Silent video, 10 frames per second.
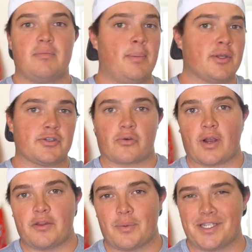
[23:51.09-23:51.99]
Maybe there's a
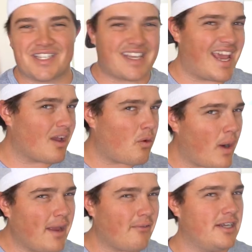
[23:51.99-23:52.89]
run that we just can't
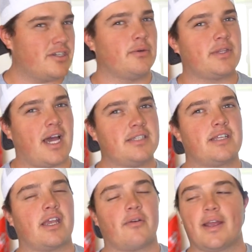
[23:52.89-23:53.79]
quite reach to with the high
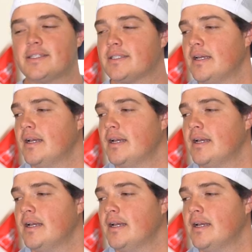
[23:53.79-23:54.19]
sticking rigs.